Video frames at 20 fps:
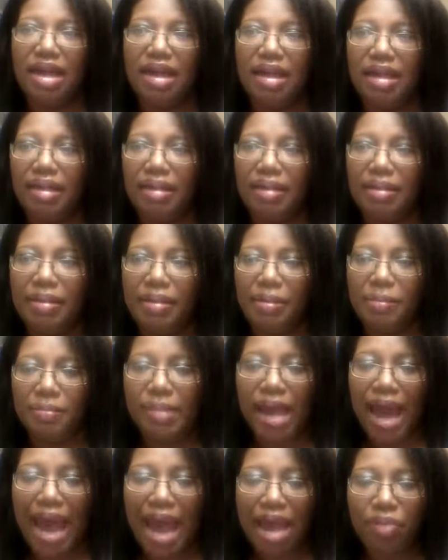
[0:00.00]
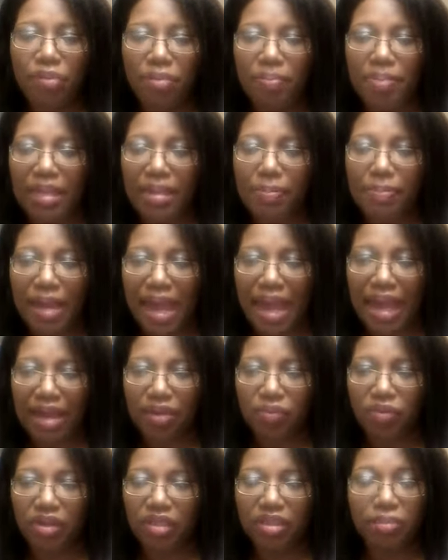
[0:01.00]
Um, I will be
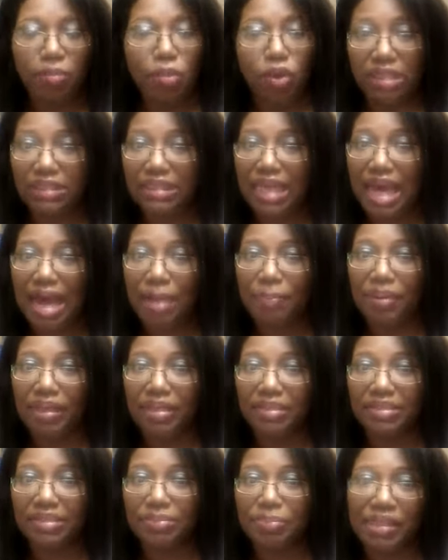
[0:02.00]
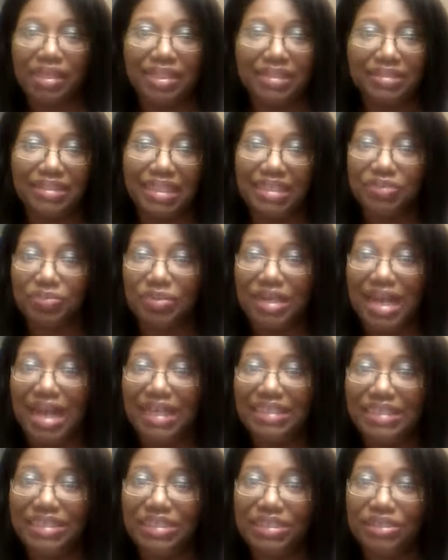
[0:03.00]
back with more topics because that's what
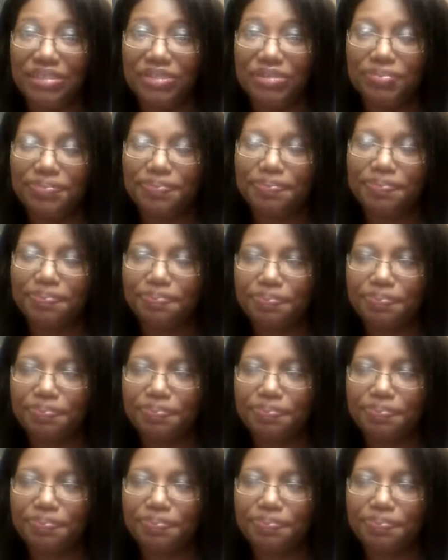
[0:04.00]
I do.